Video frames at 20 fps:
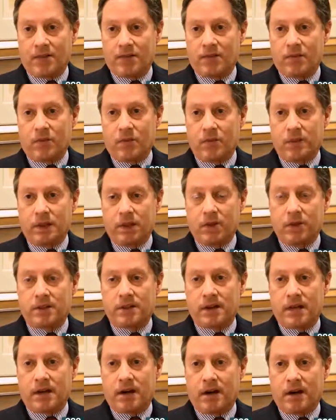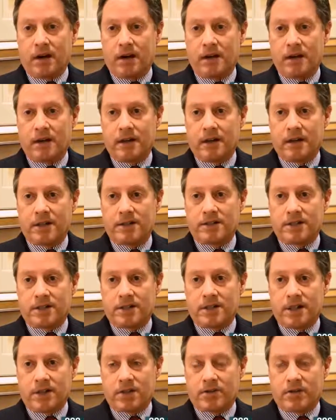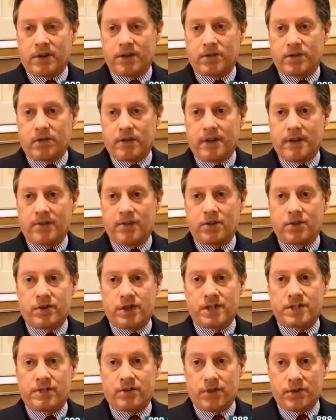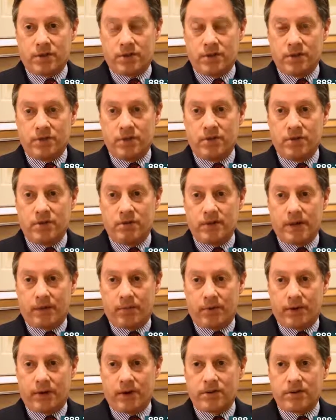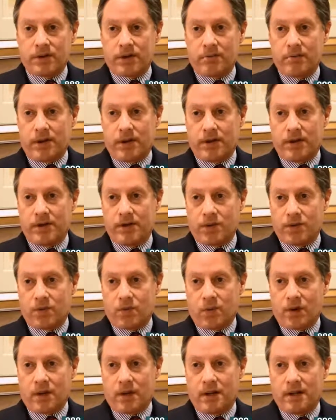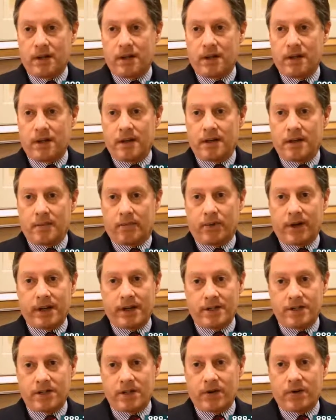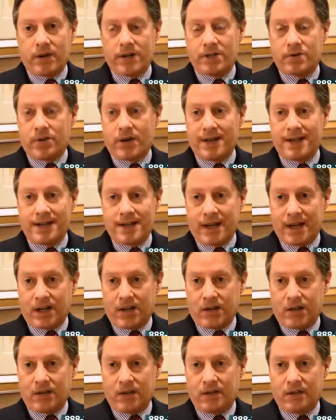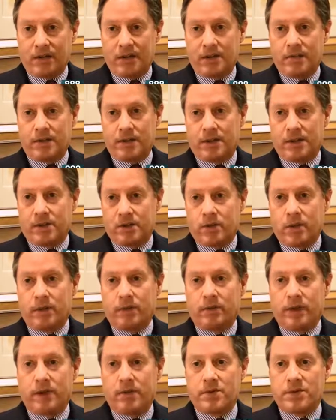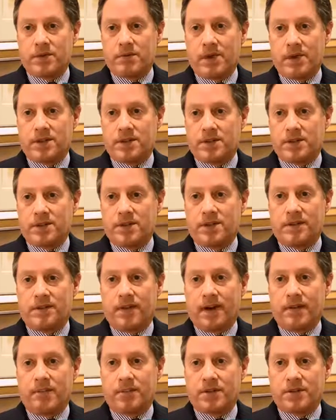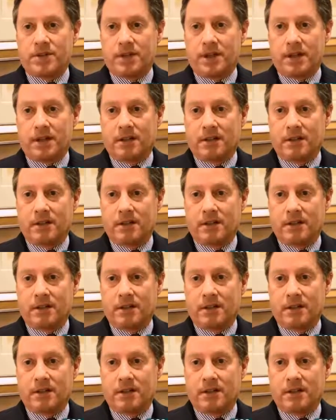So when we looked at our success rates when we even transferred 2 embryos compared to just 1, the pregnancy rates were identical, but the twin rate was about 65%.